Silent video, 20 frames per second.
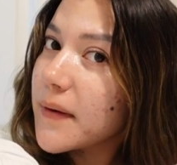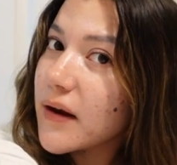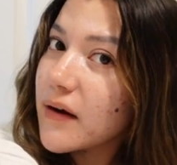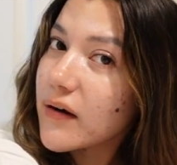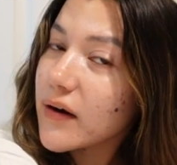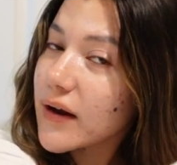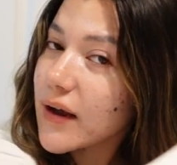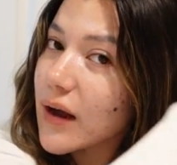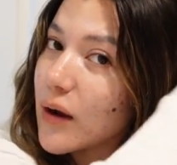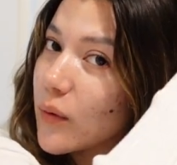
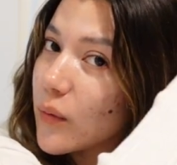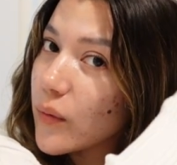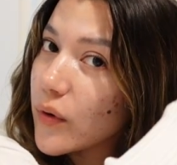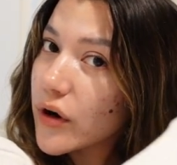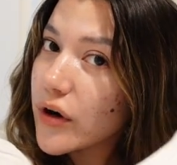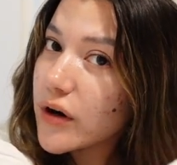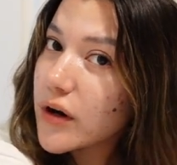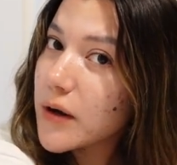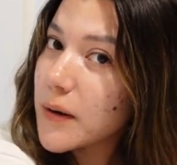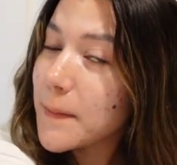Eric at
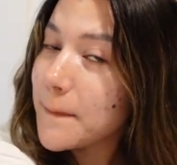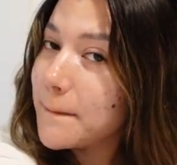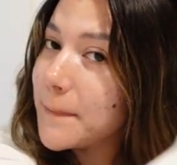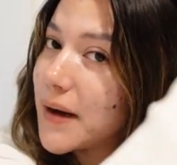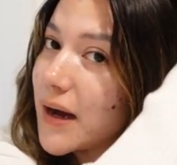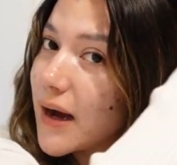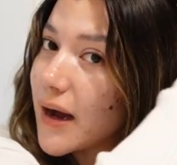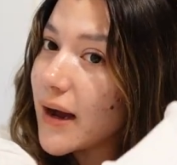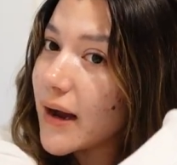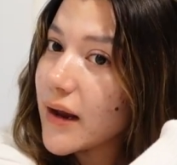work
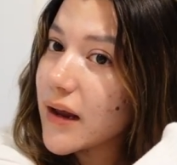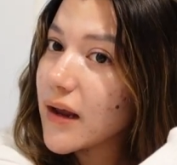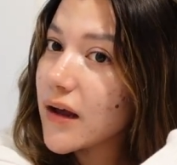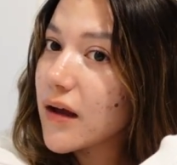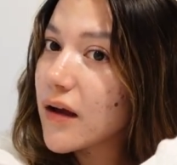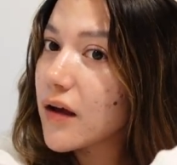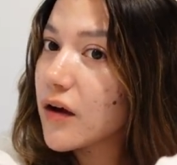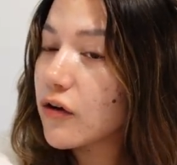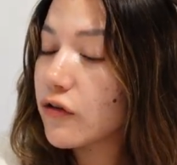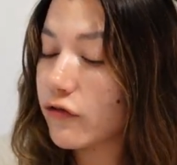by
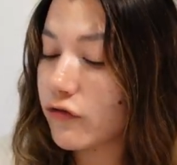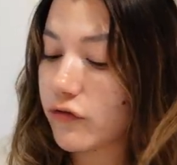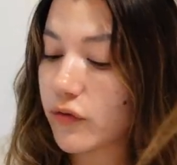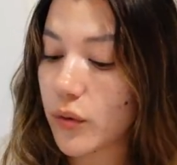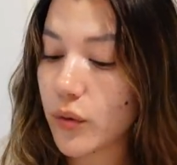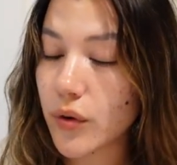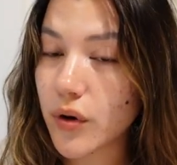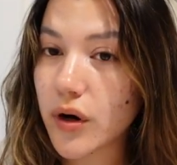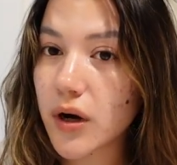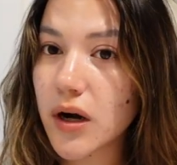
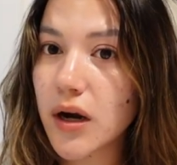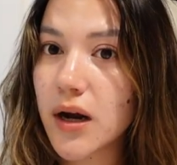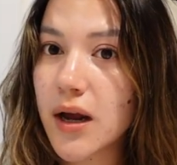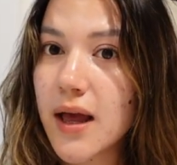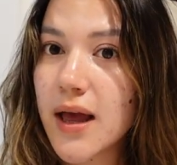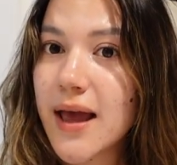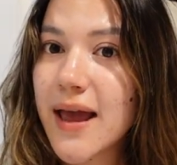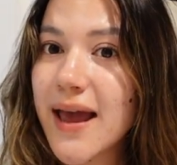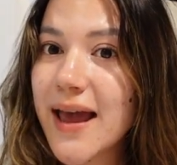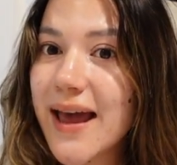four.
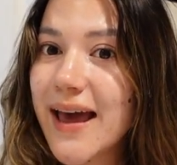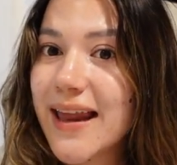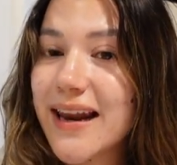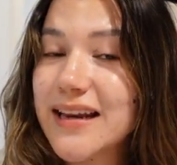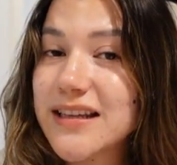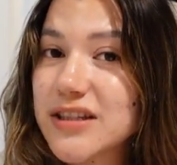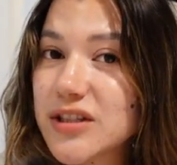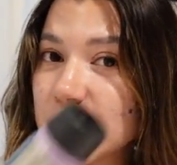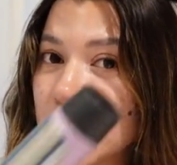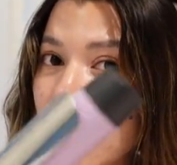And
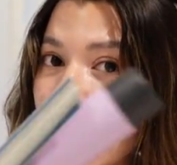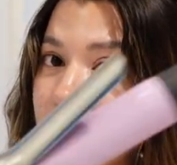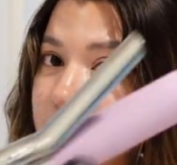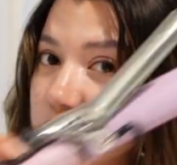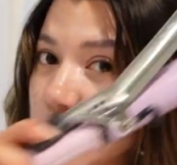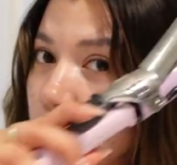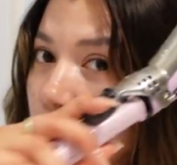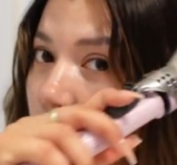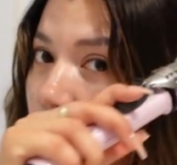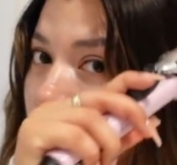I still have
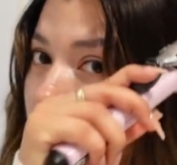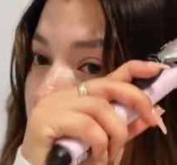to walk